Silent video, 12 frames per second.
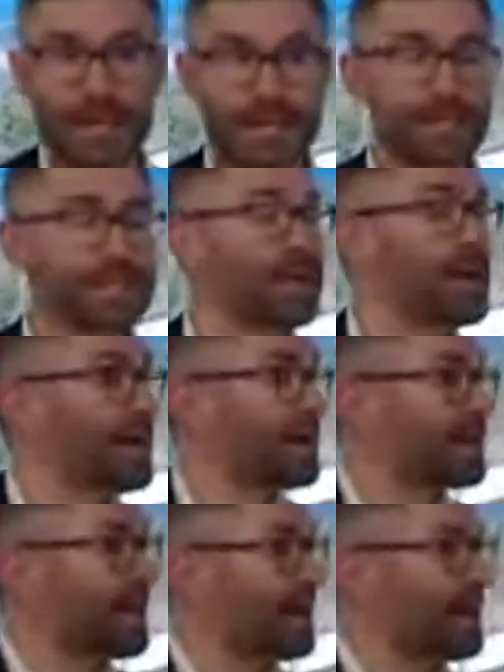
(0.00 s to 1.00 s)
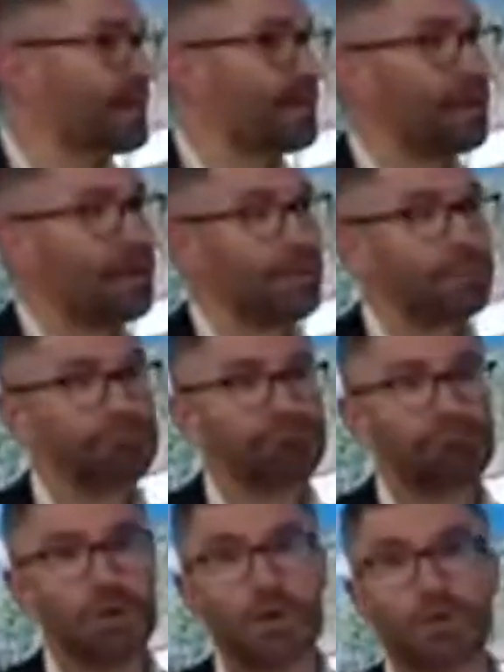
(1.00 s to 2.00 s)
states, can
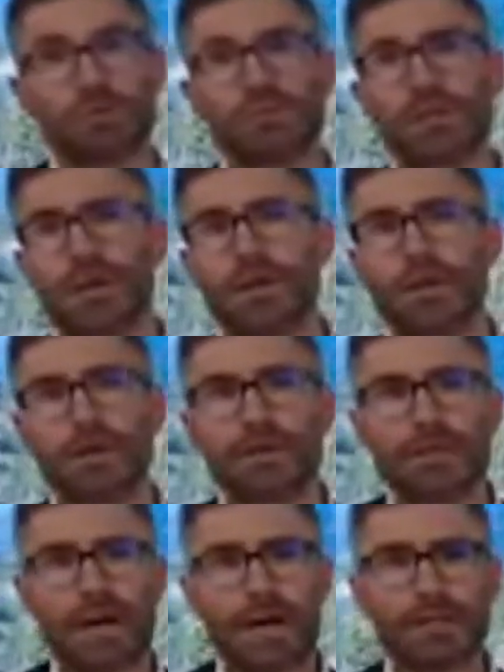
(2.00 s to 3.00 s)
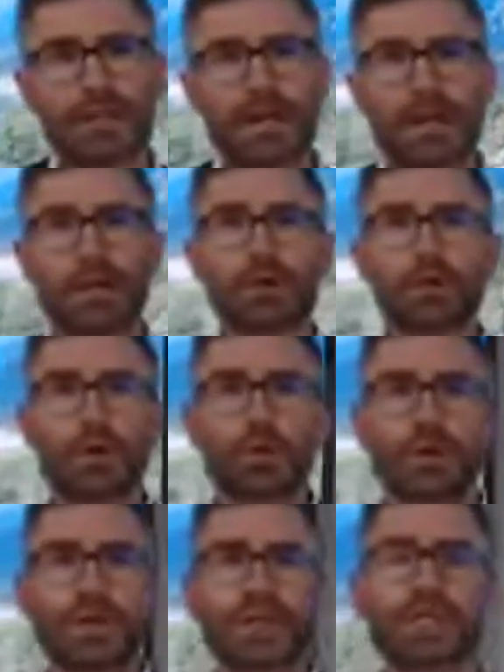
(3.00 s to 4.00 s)
say that they do
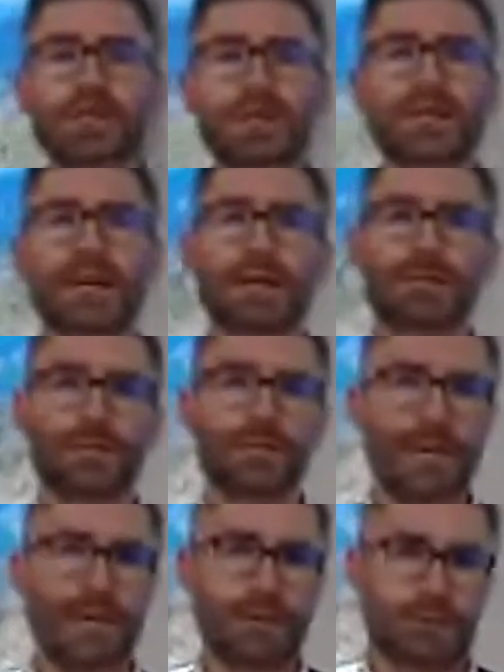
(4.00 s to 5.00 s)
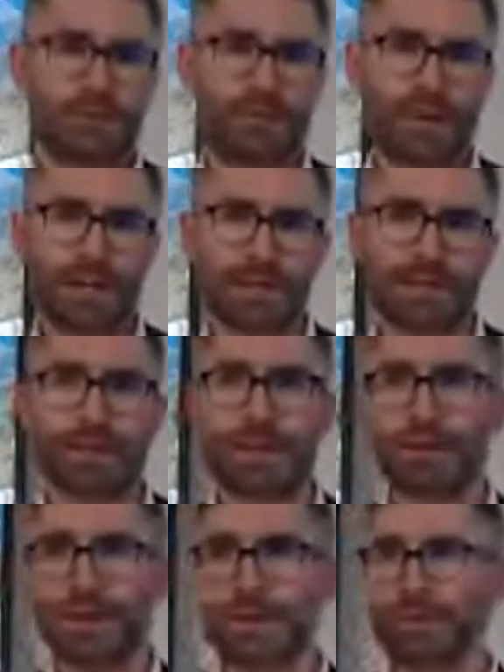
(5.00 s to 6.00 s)
not want a certain kind of speech, right? The
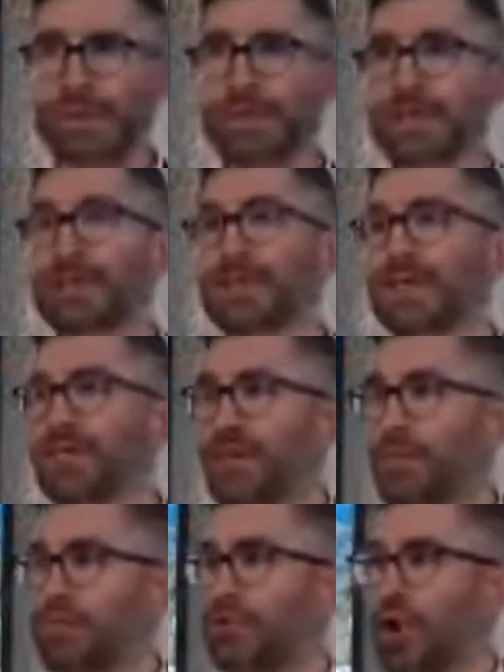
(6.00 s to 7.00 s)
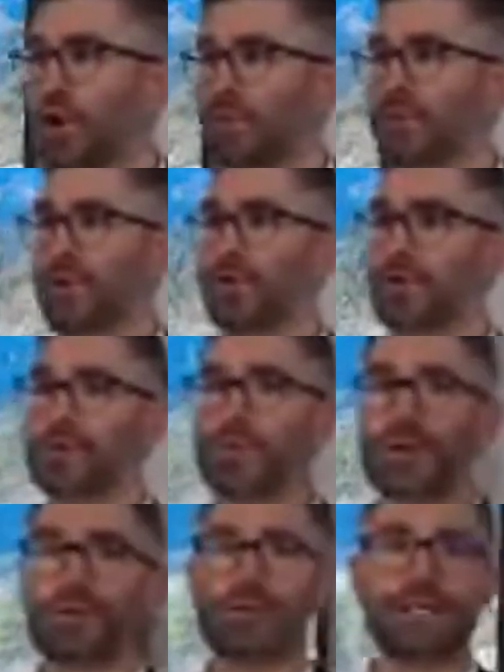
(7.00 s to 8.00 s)
US, for instance, has a very broad approach to
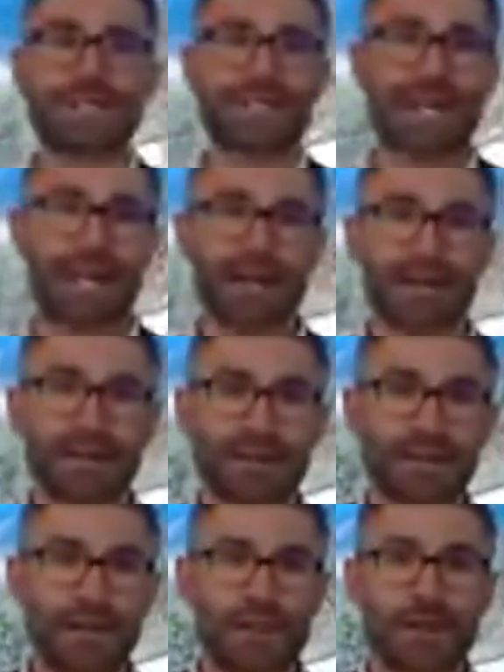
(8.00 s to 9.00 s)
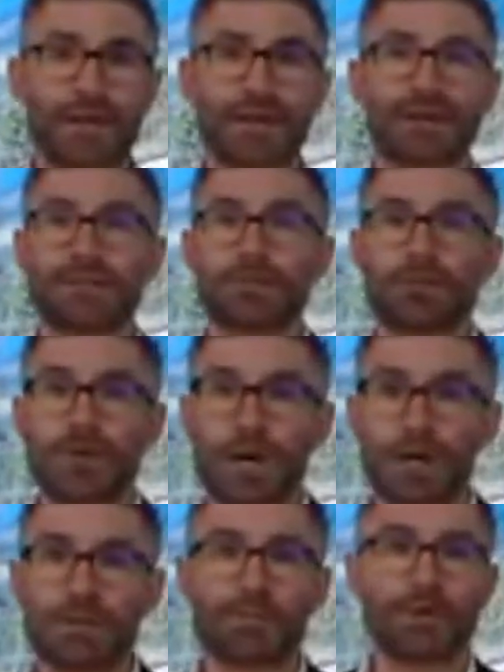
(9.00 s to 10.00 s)
what you can say. They do
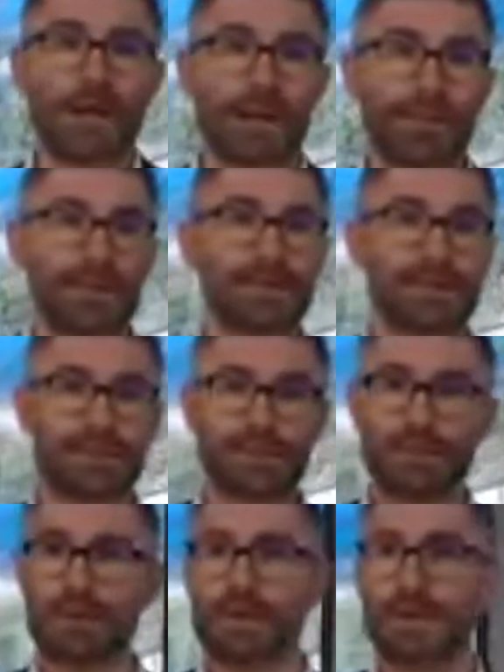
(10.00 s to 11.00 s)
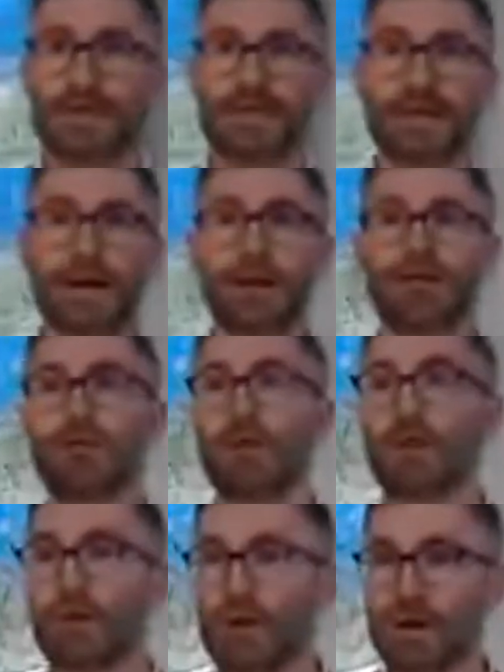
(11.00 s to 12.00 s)
not prohibit the denial of
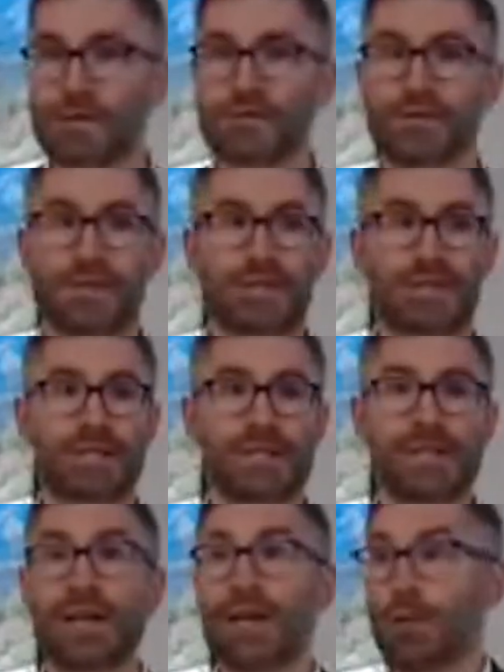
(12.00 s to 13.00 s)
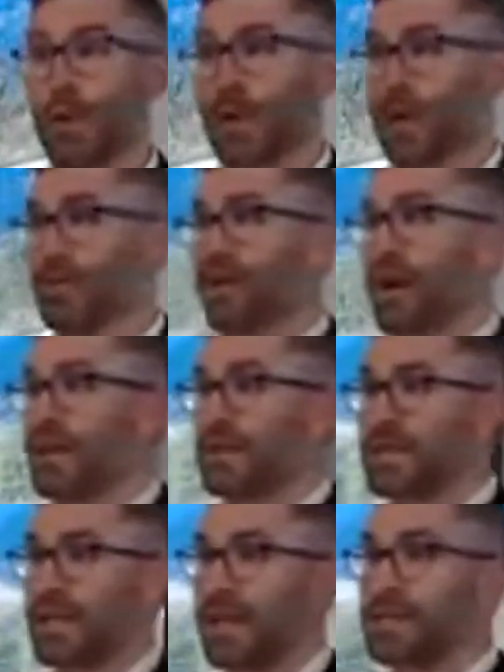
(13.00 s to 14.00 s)
Holocaust, for instance, while a lot of other
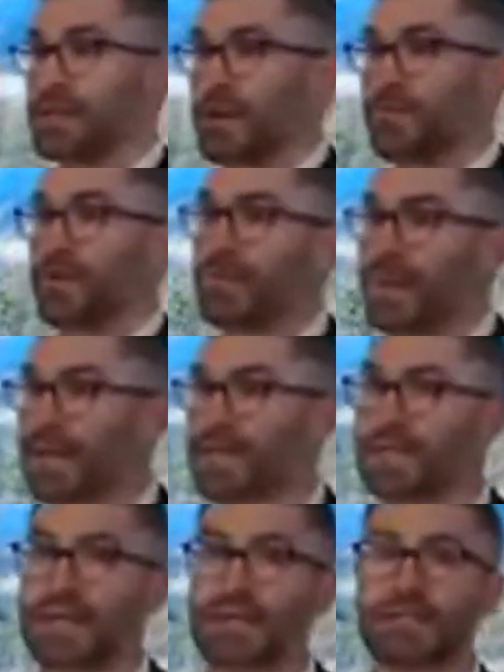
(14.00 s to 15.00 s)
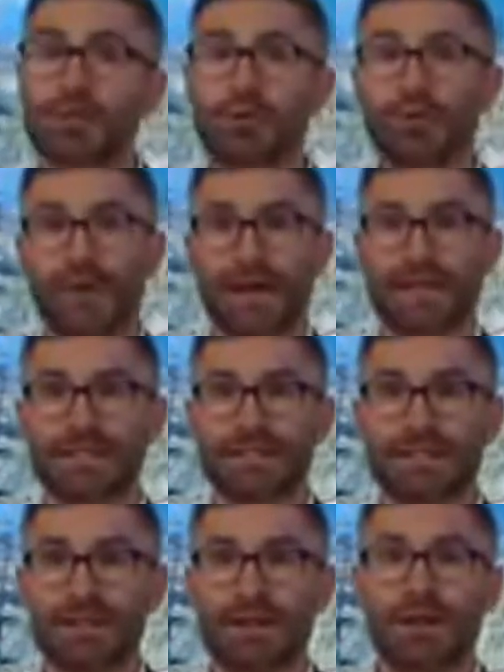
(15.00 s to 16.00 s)
states, a lot of European states do that.
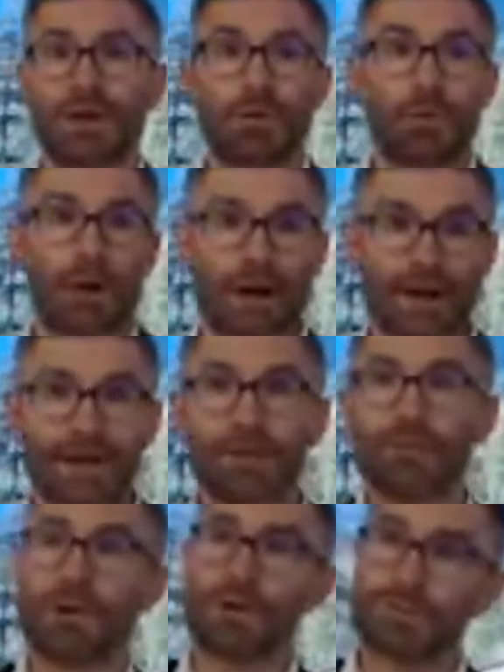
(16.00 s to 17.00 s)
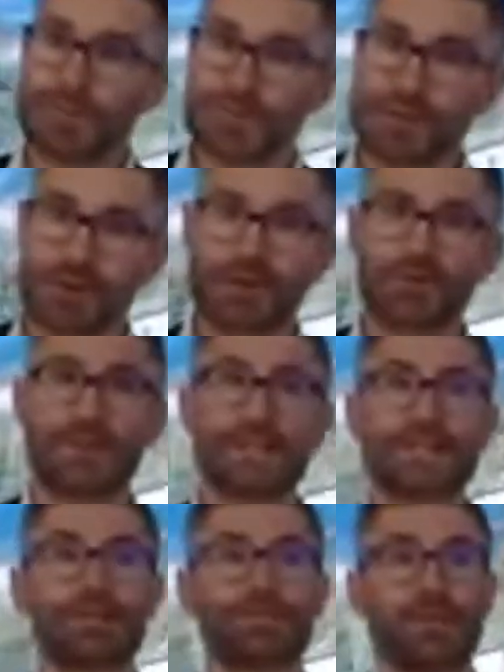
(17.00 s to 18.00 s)
Why? Well, historical
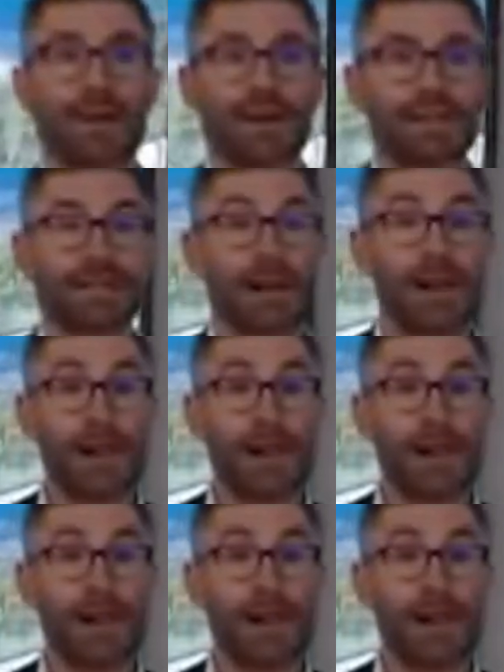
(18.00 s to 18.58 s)
reasons for that.